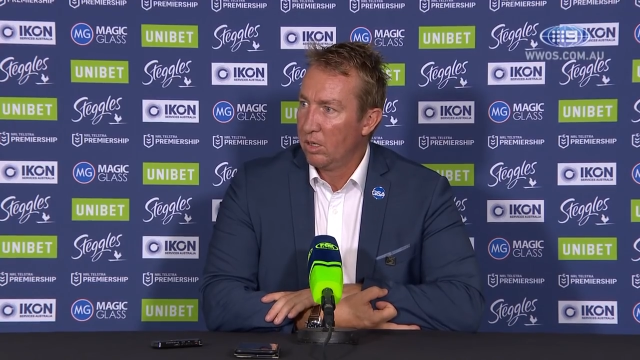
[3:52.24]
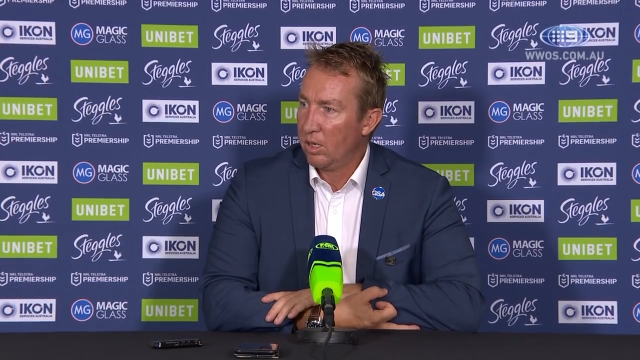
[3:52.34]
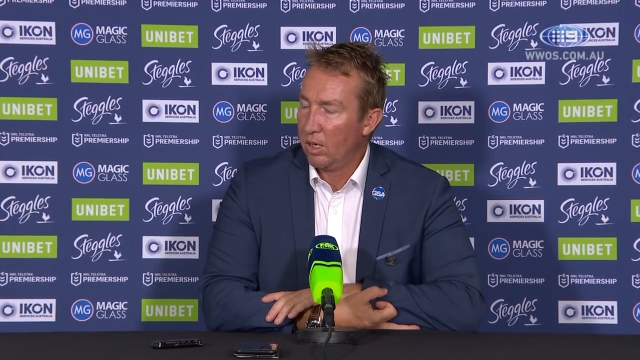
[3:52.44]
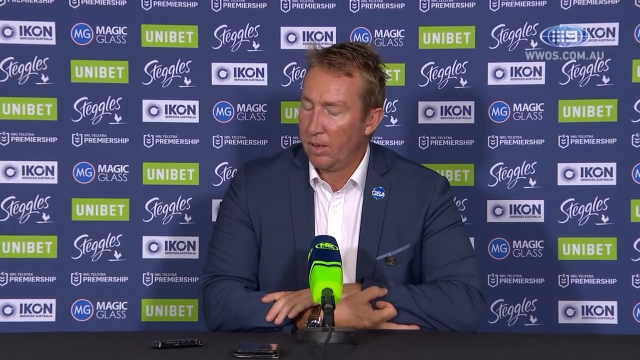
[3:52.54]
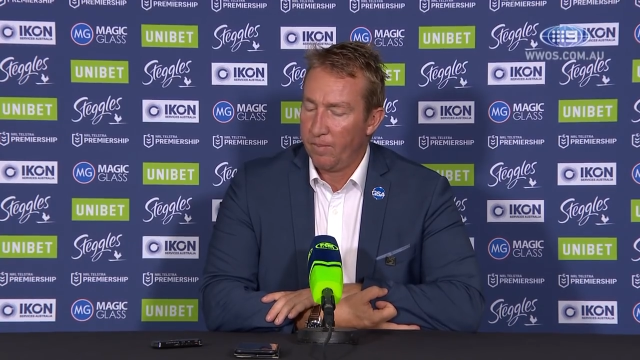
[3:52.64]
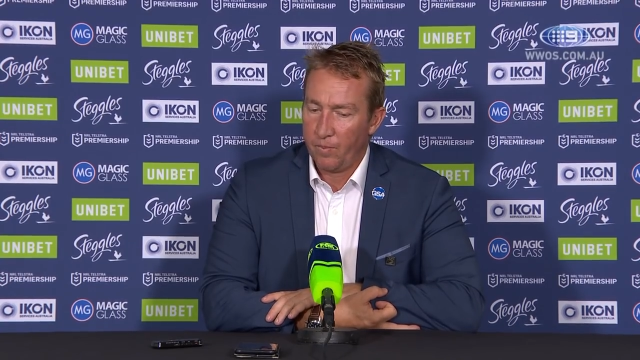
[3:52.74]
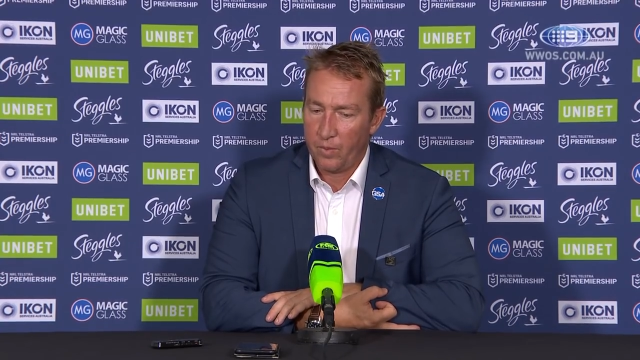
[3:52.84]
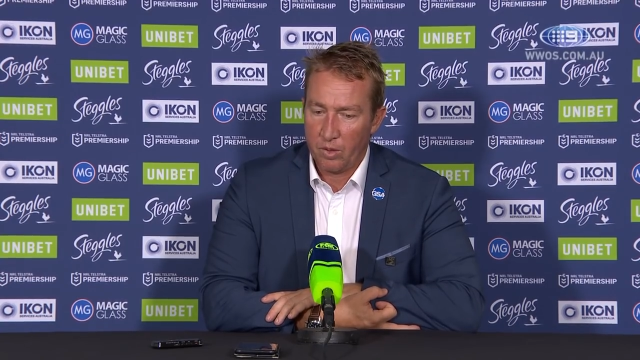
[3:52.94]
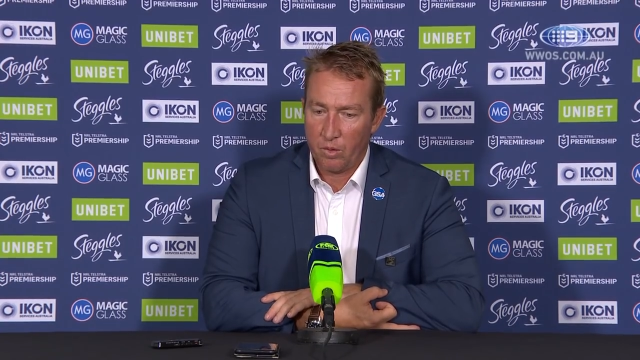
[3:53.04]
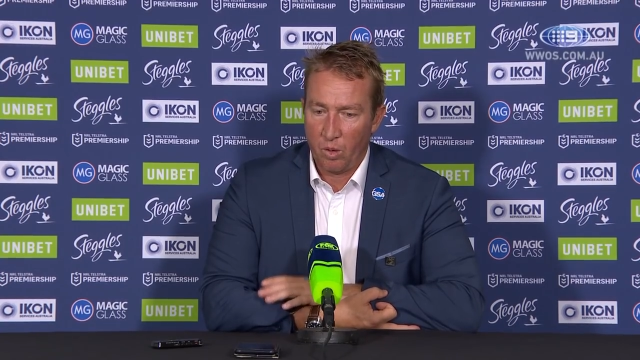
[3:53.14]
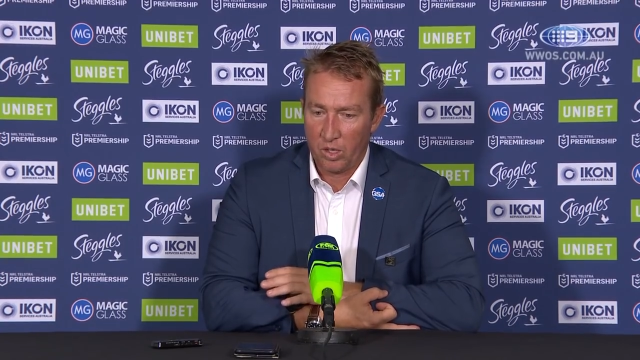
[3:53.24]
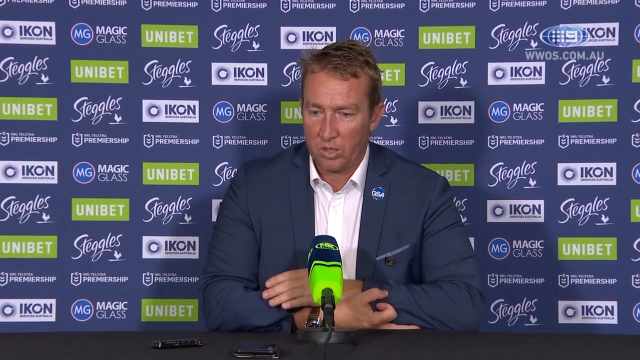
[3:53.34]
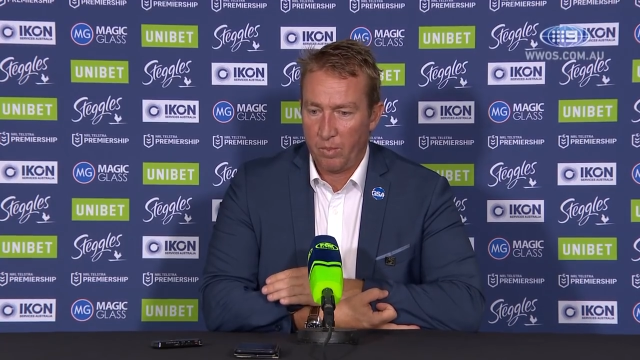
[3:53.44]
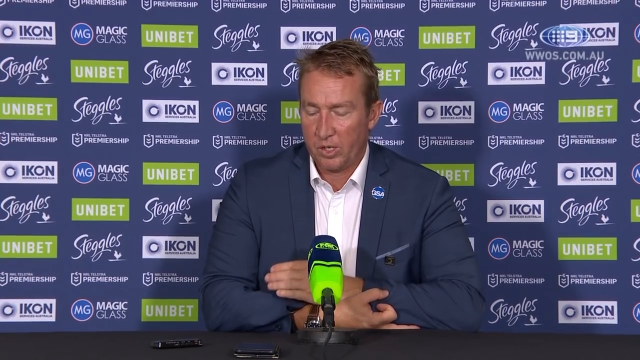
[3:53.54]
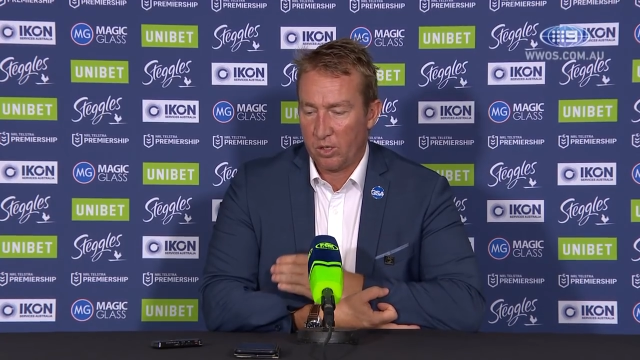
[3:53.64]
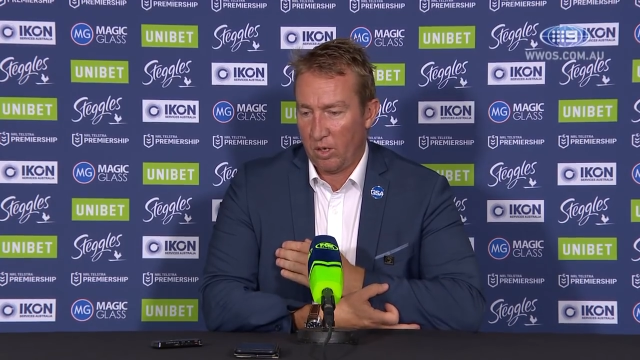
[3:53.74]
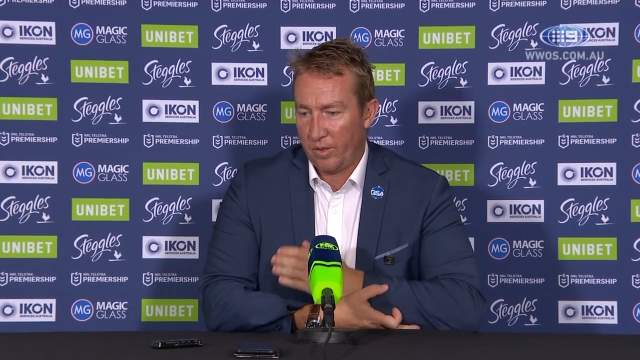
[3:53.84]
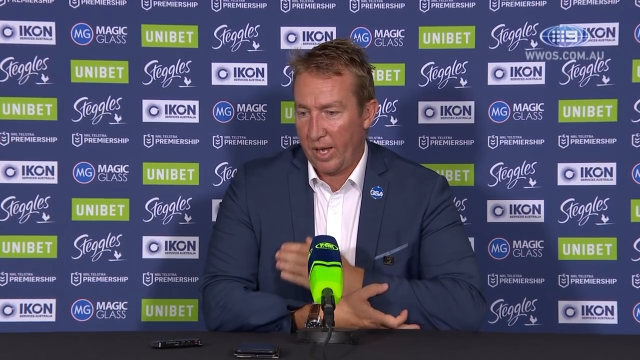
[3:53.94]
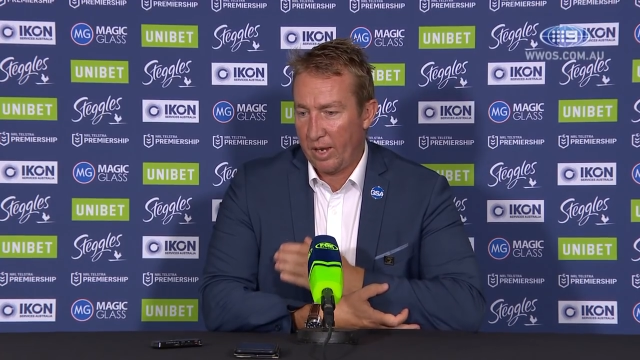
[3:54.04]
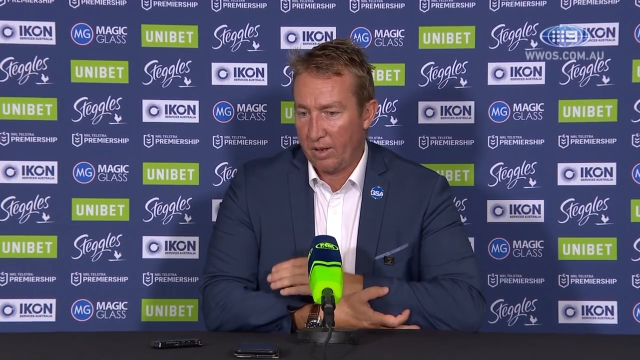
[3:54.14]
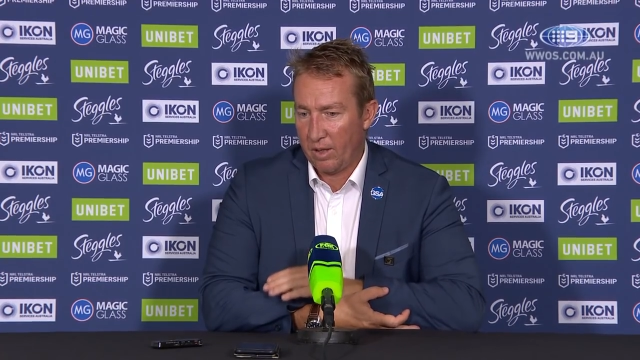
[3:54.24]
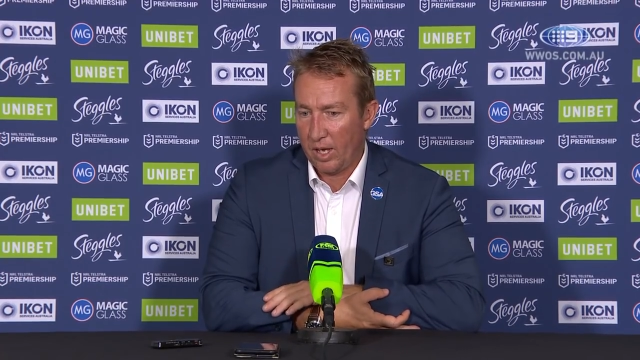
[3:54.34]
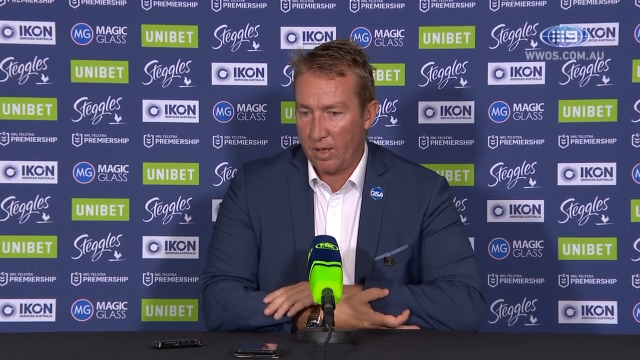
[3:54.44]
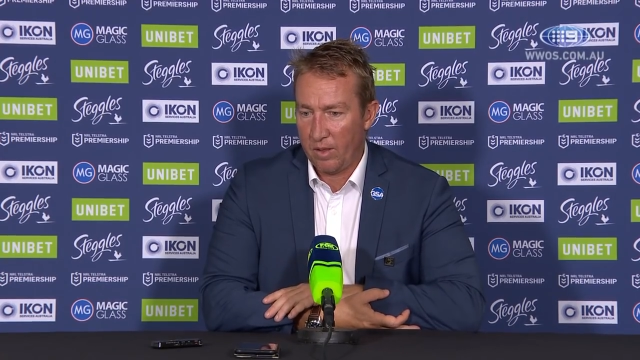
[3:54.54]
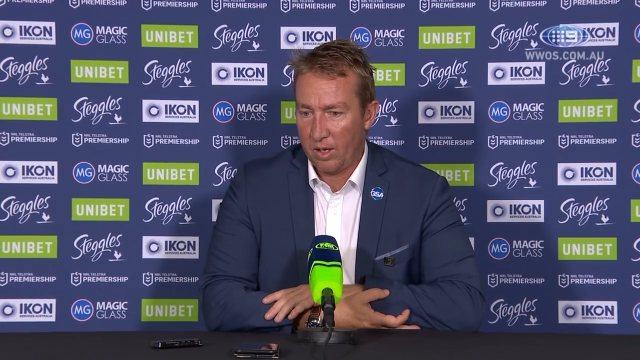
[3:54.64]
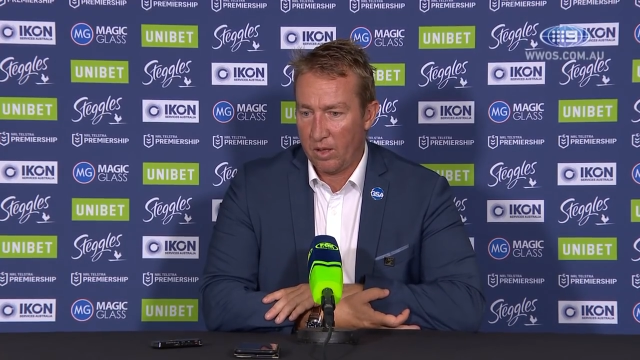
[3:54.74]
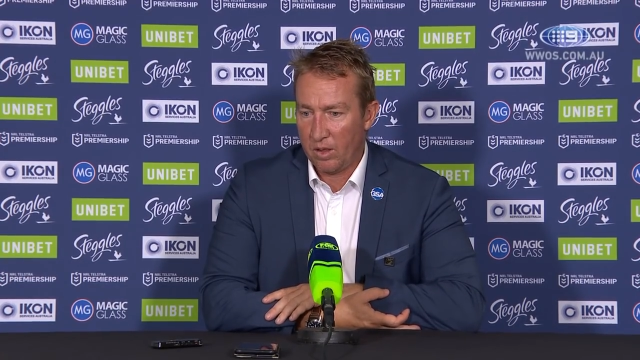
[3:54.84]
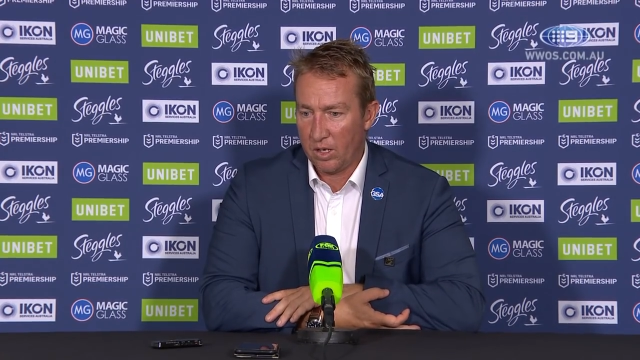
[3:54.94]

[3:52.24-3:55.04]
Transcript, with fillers: um, quite special and that, that the,